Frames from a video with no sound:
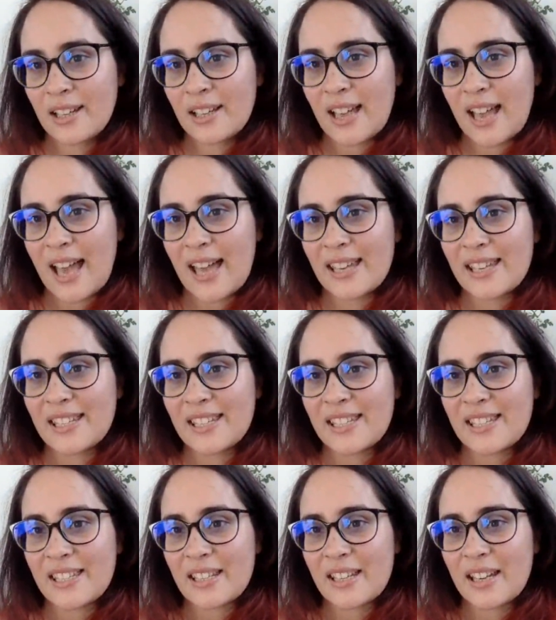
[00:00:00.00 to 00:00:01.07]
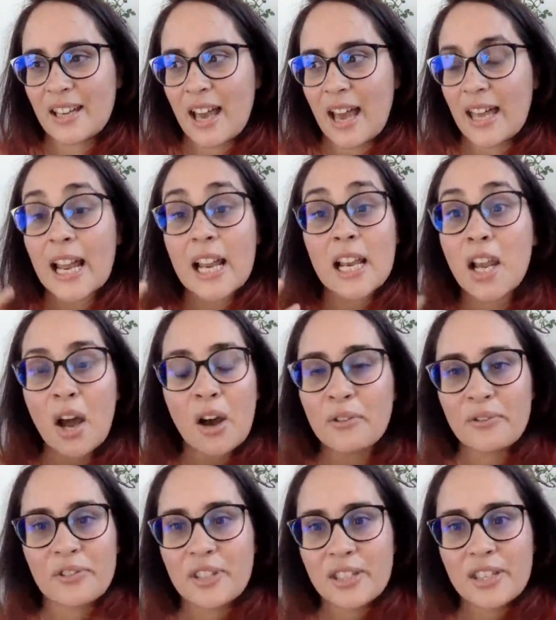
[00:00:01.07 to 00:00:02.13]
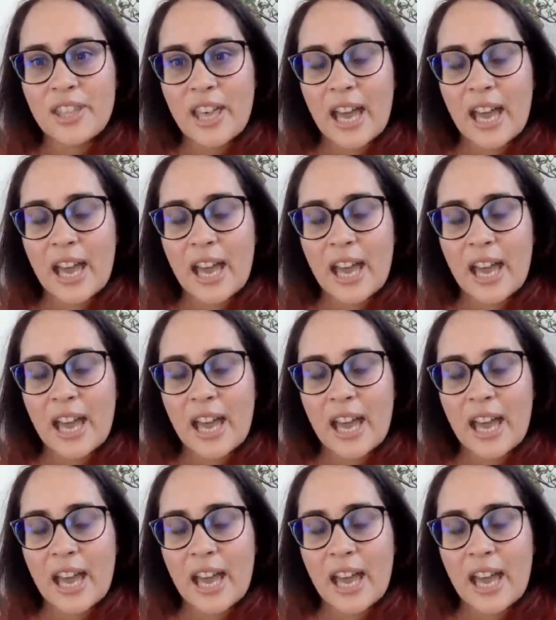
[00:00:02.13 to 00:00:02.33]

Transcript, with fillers: Mm. And and I loved